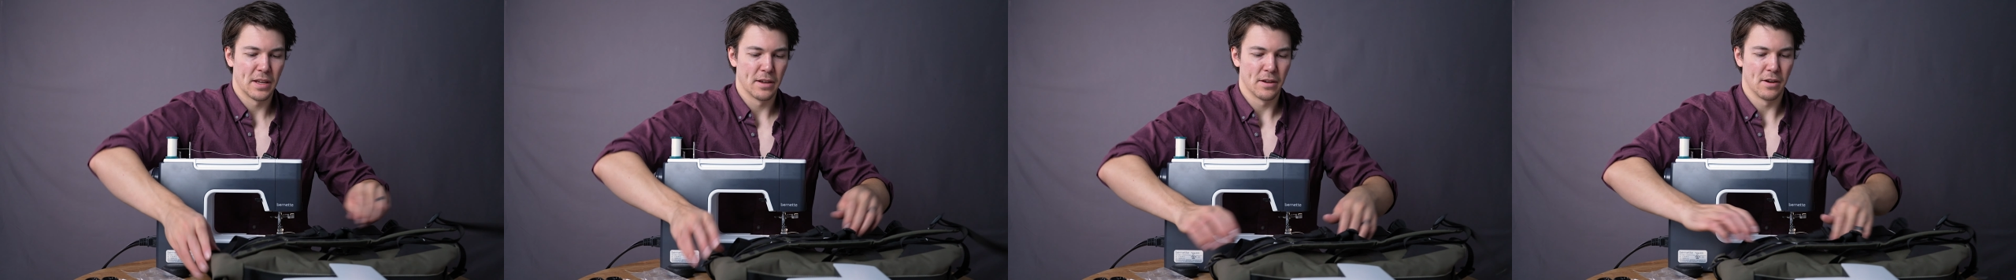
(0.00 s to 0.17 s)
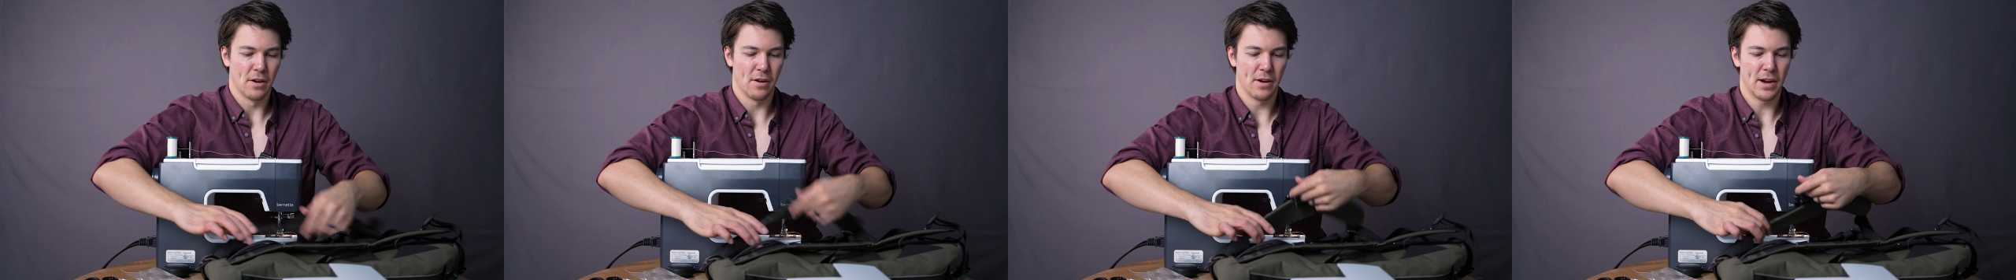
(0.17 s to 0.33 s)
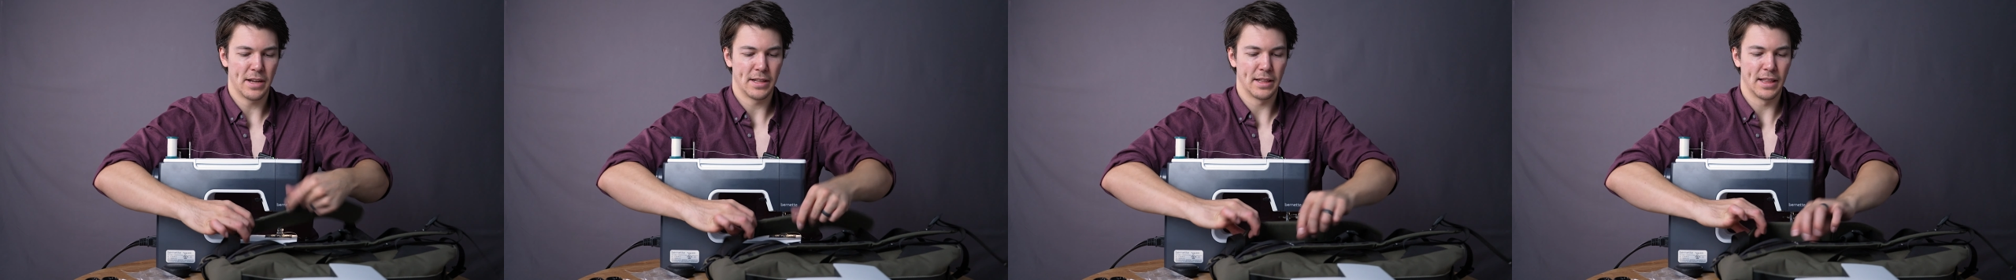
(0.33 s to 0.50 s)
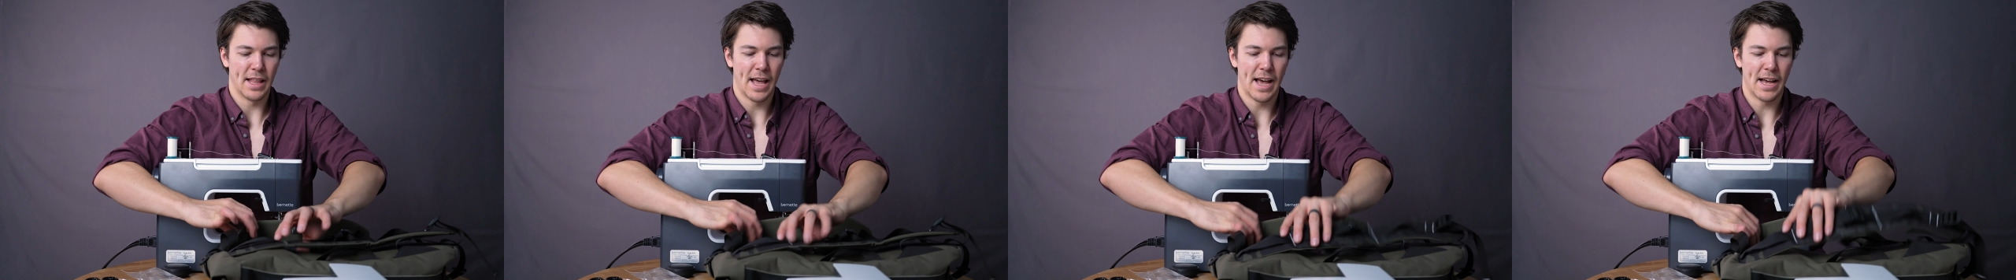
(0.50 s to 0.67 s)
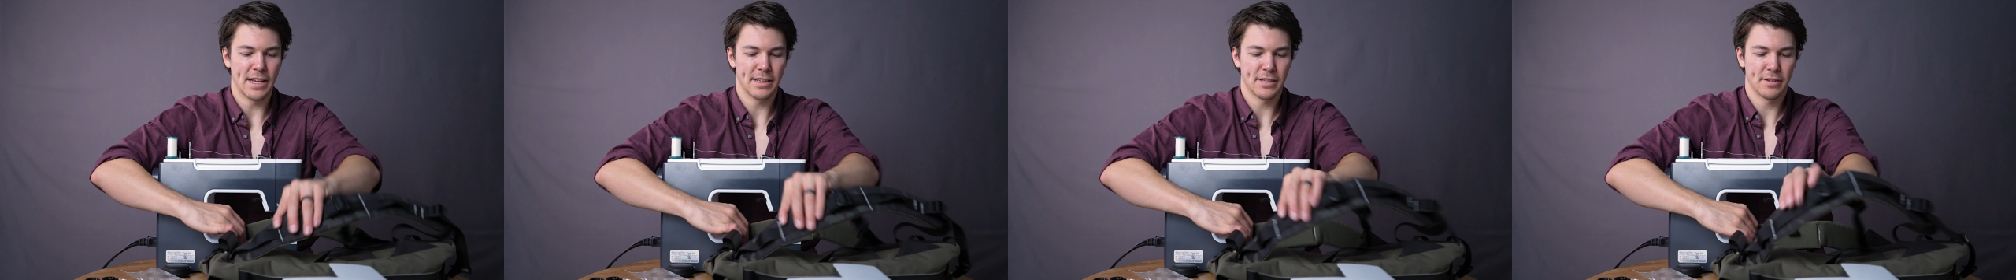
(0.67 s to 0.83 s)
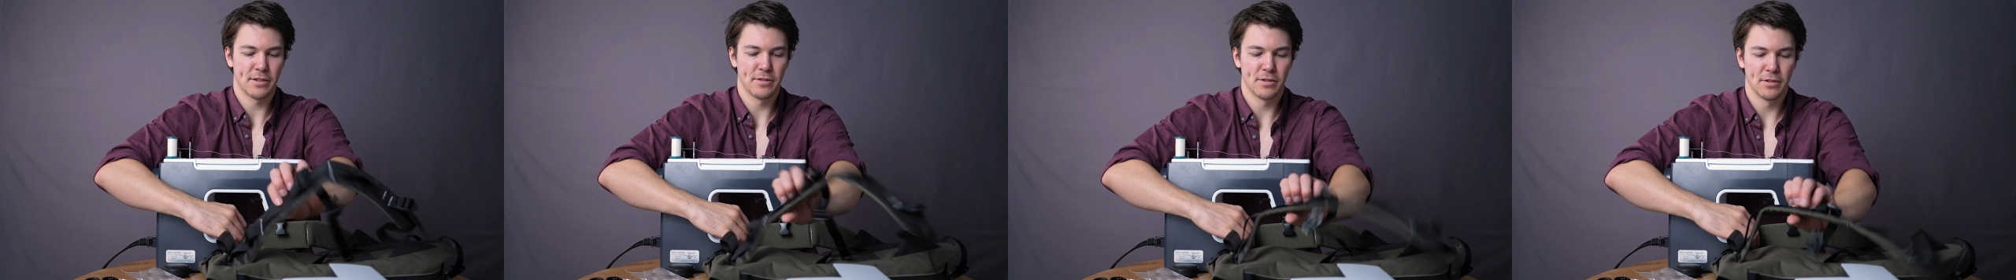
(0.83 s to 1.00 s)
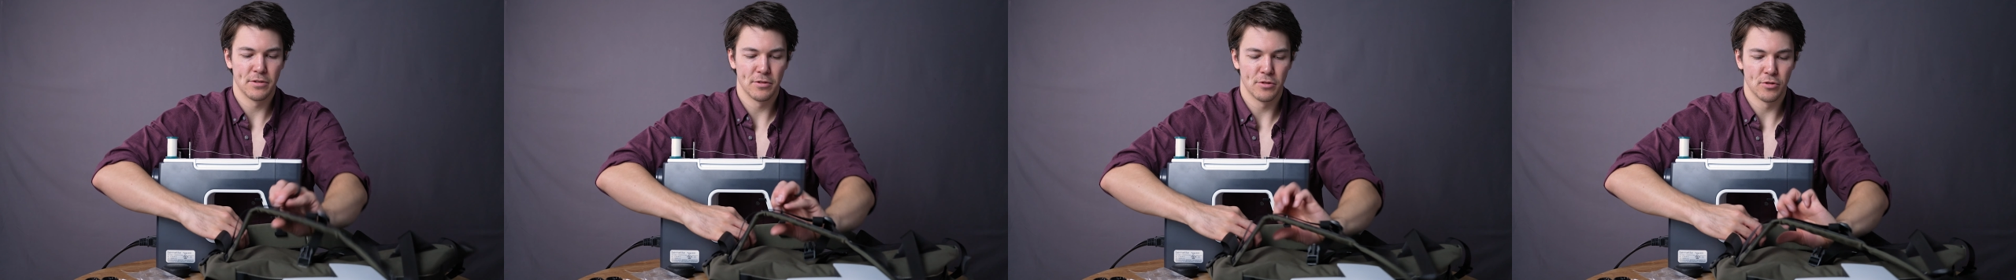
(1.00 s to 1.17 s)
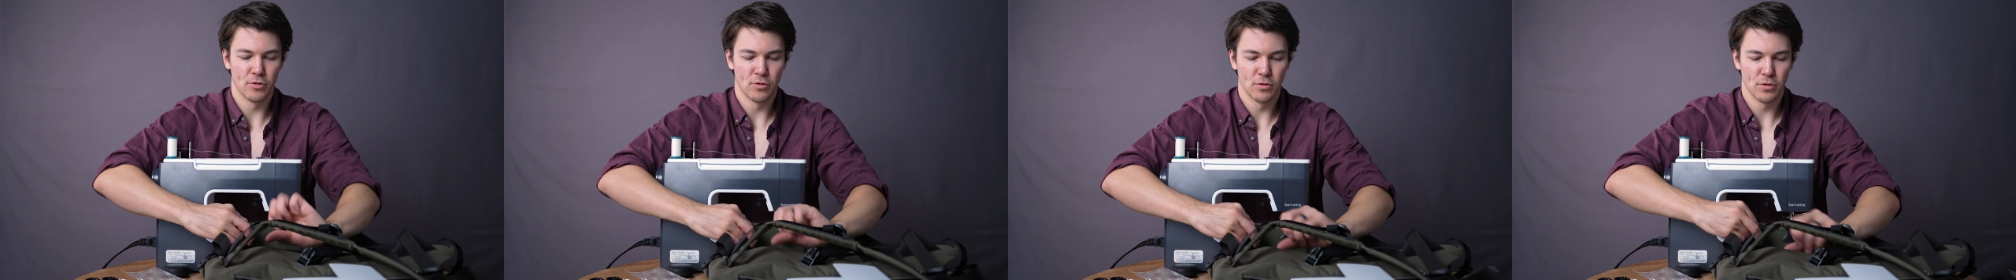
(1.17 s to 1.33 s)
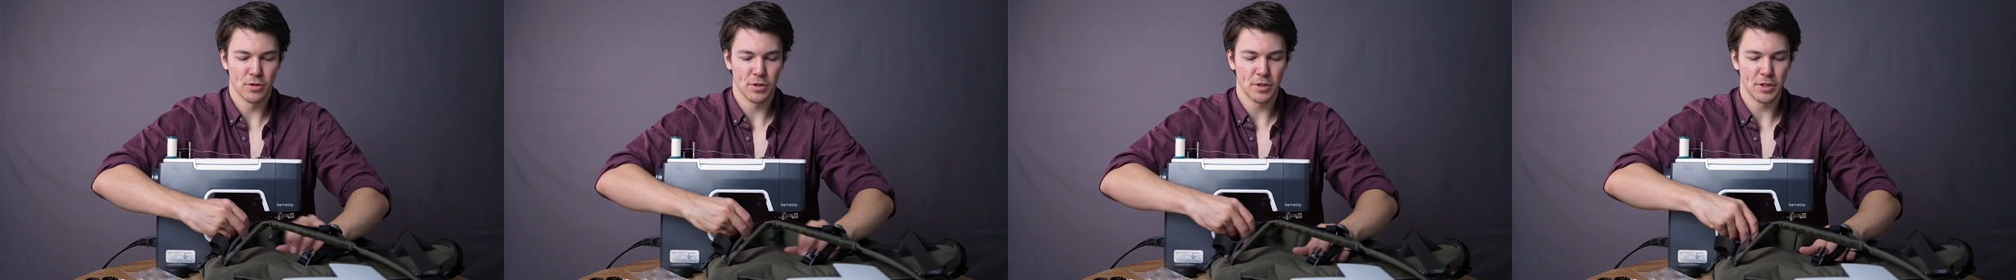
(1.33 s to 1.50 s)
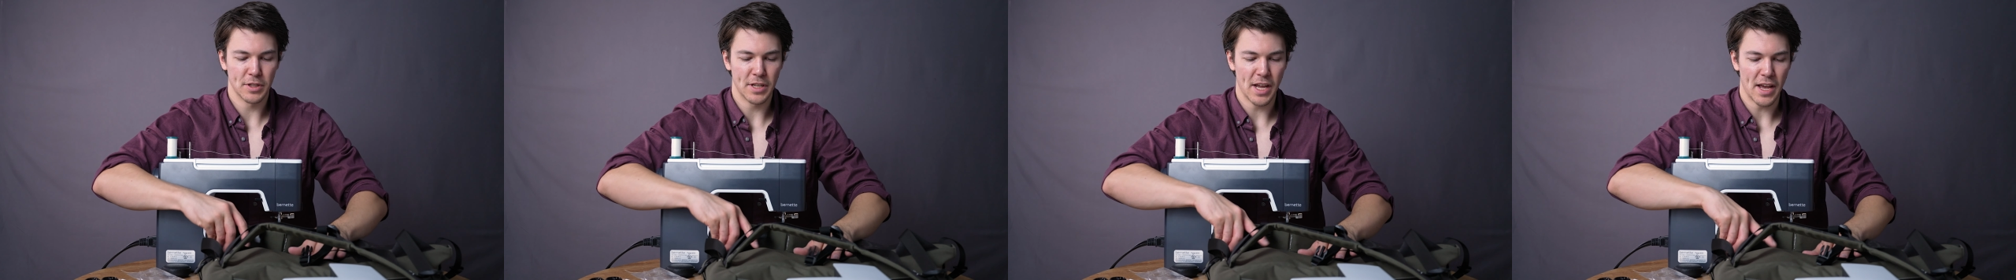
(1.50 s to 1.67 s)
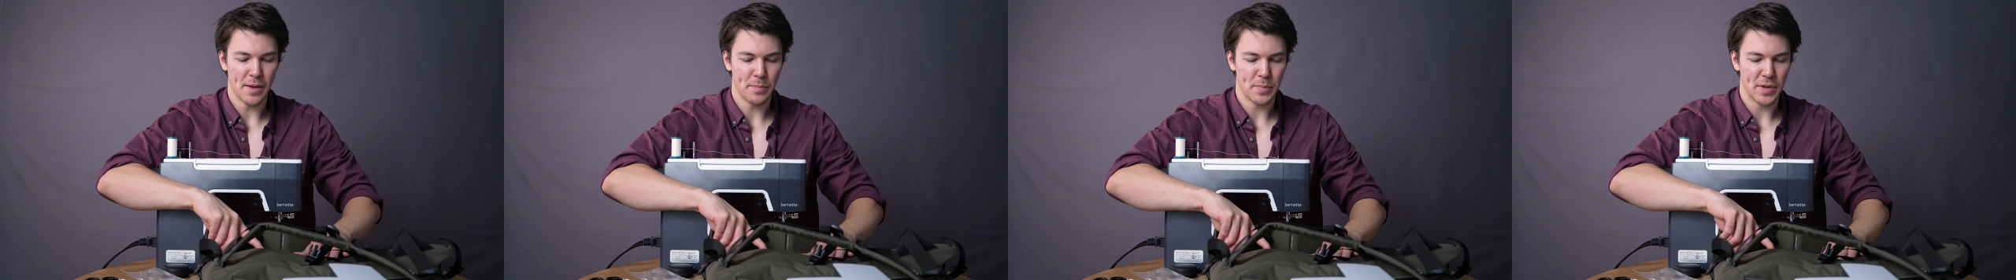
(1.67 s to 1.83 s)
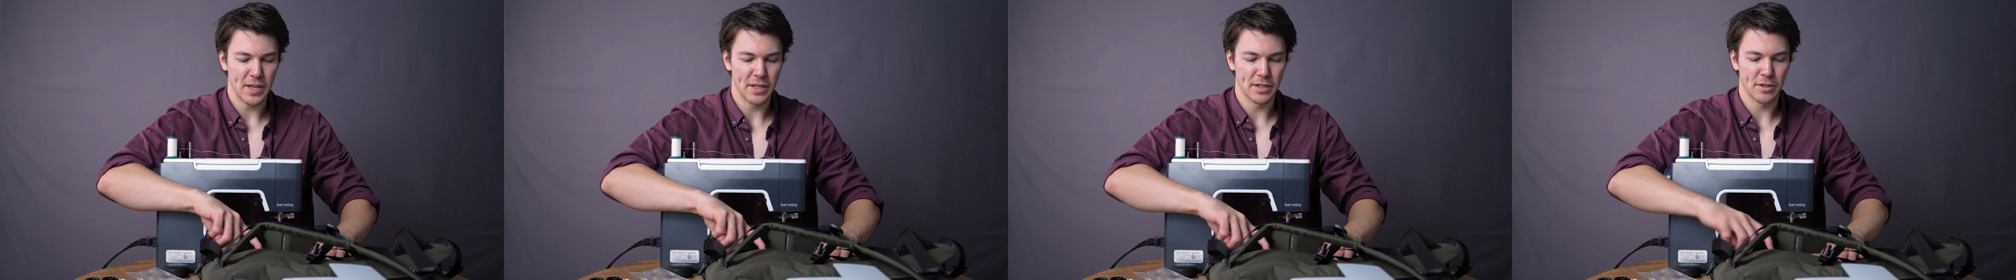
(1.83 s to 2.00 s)
All right, last
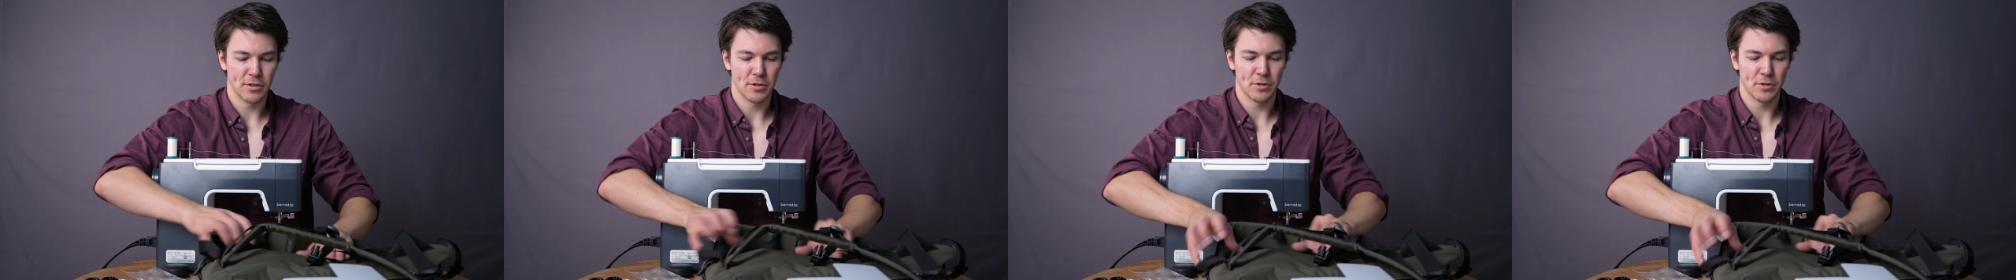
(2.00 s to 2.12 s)
step is